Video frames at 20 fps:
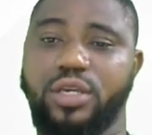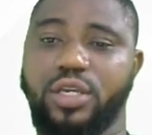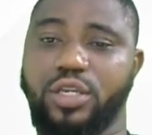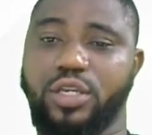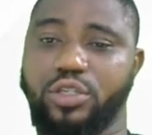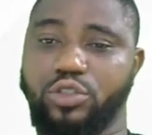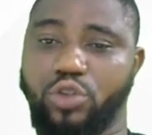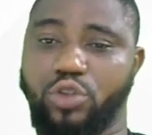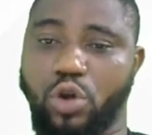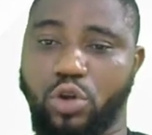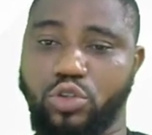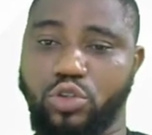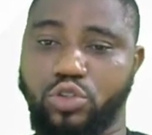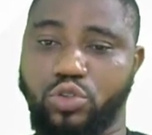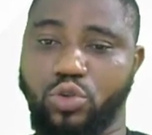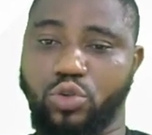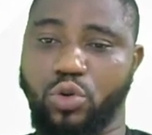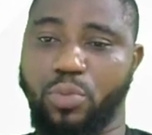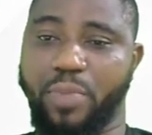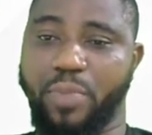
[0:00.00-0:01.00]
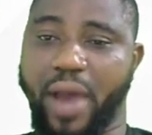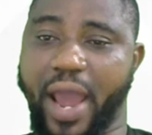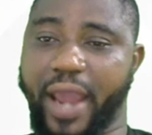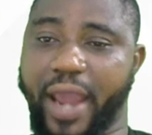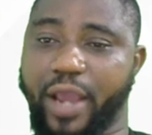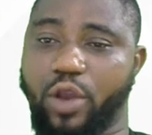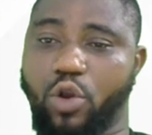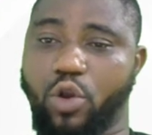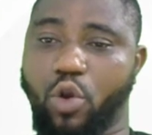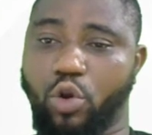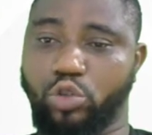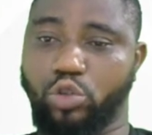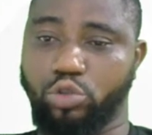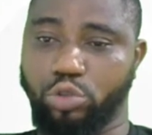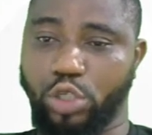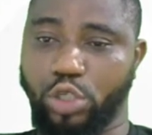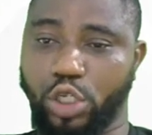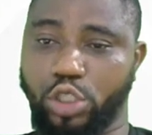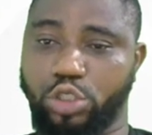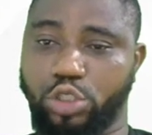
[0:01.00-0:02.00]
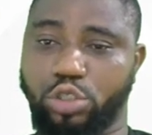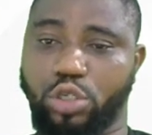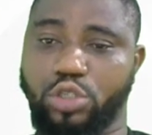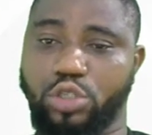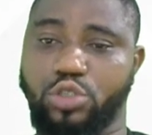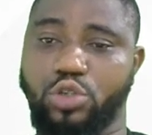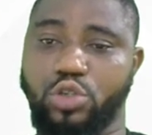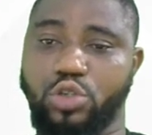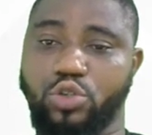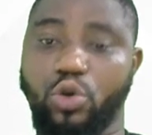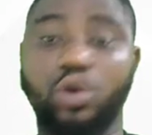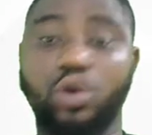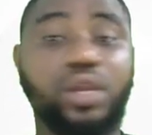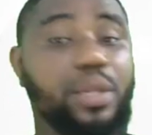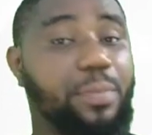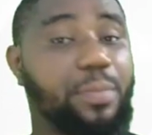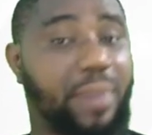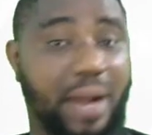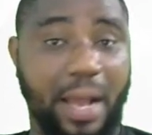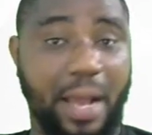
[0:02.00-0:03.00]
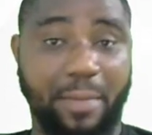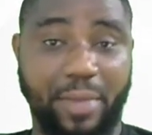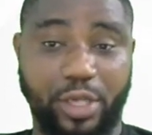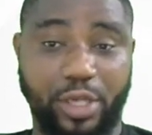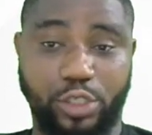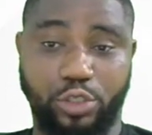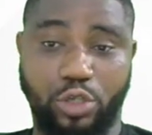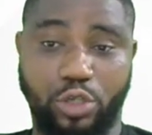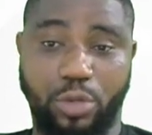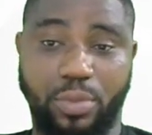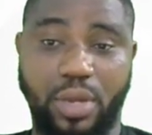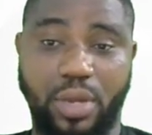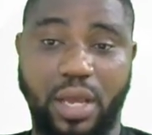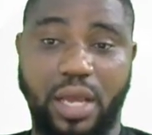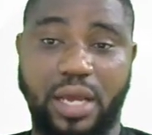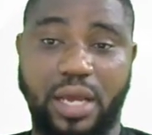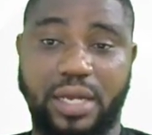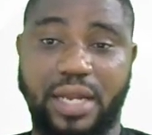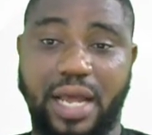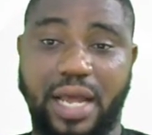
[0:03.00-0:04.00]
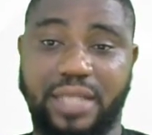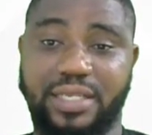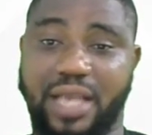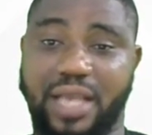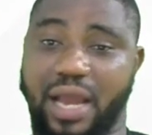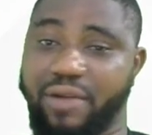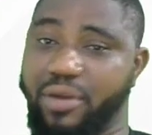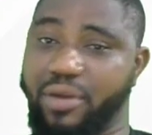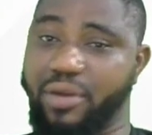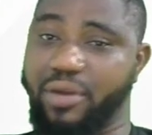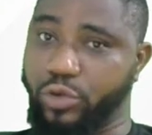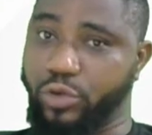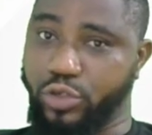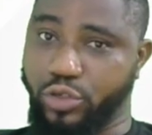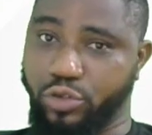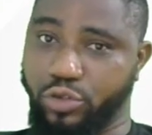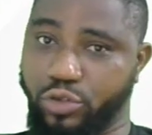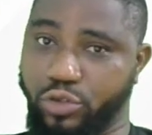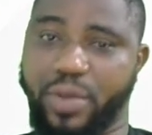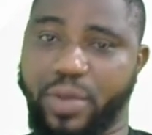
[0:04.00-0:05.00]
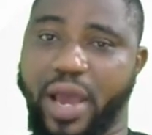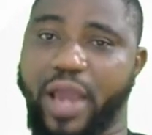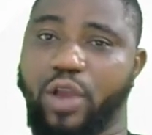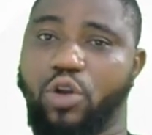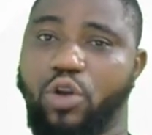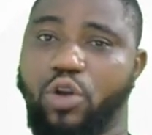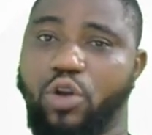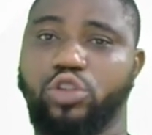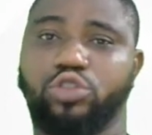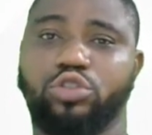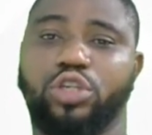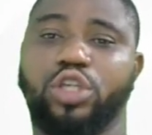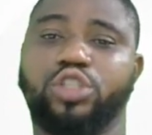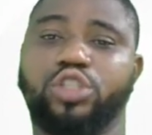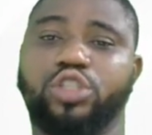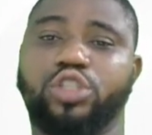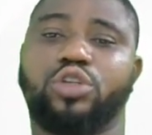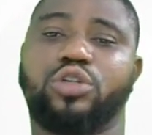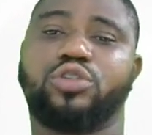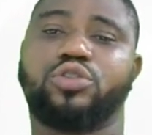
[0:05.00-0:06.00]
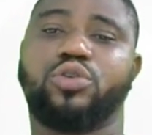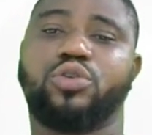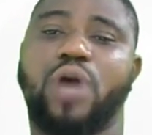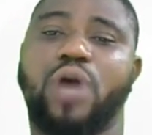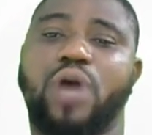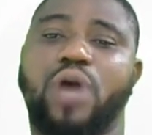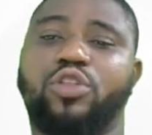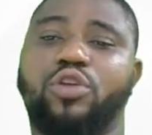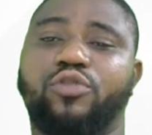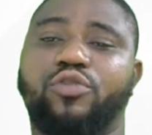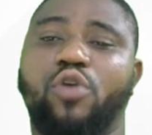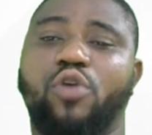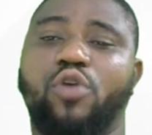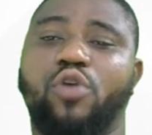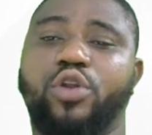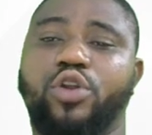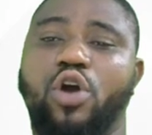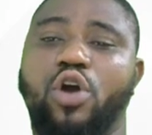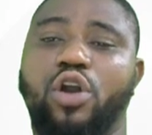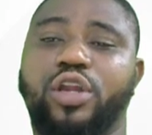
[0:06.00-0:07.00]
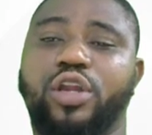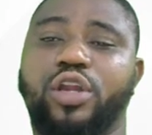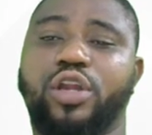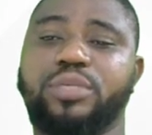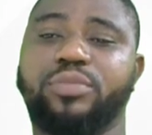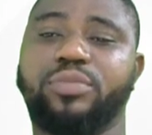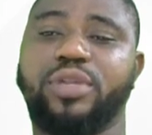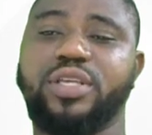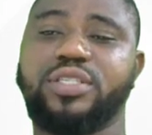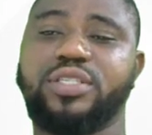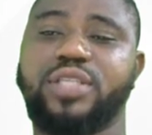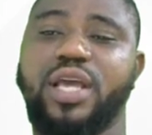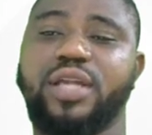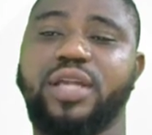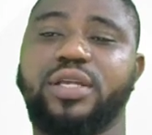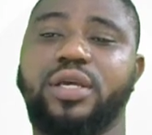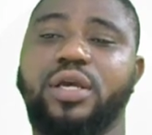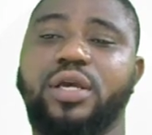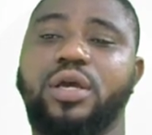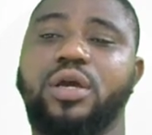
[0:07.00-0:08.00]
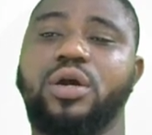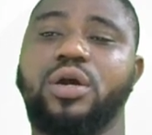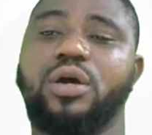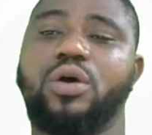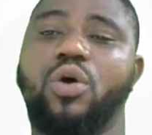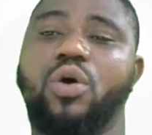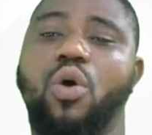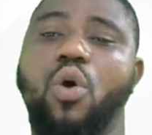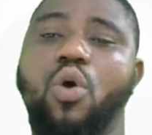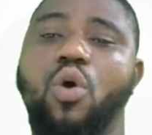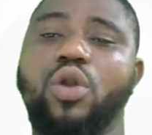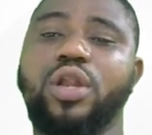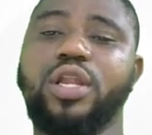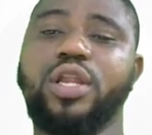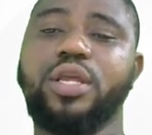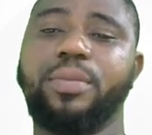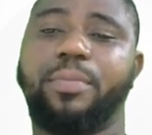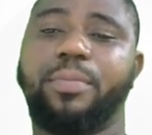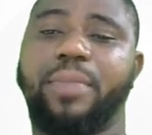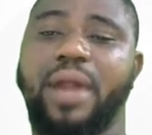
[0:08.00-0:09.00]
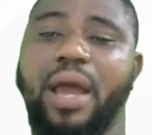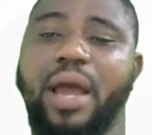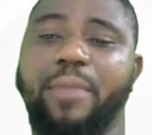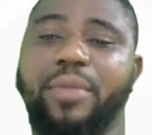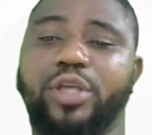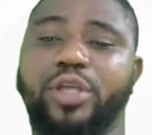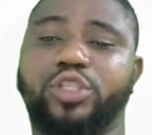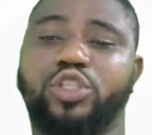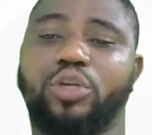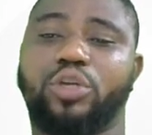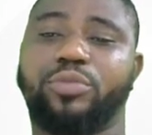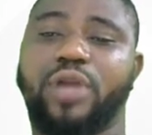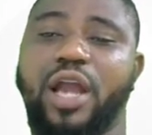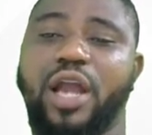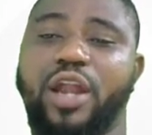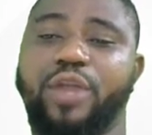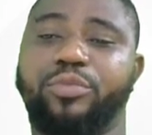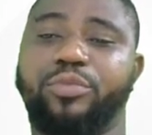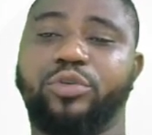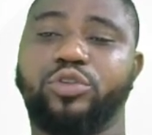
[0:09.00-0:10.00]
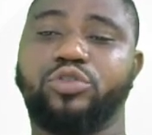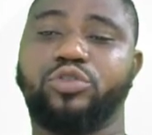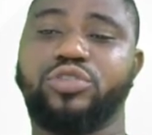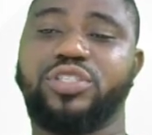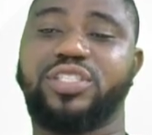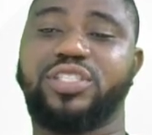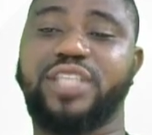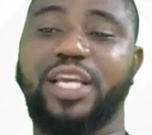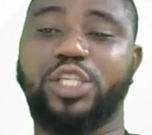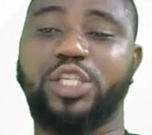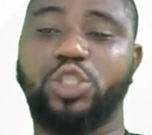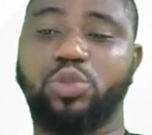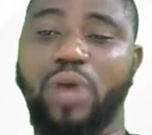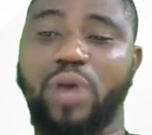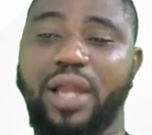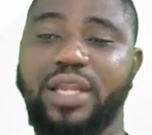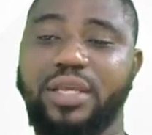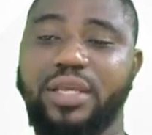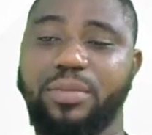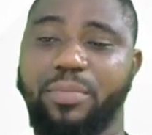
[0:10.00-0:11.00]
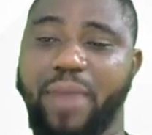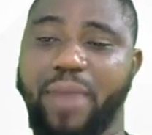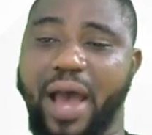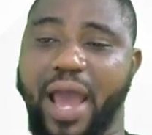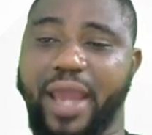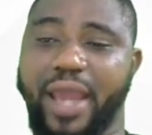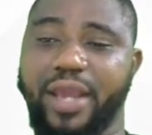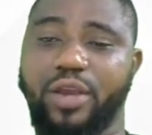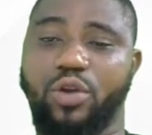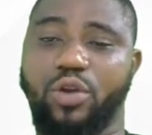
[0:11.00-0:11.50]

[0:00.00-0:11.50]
it does so by conjugation. So it's only paramecium that can reproduce by conjugation. So out of all the organisms listed, only paramecium can reproduce sexually by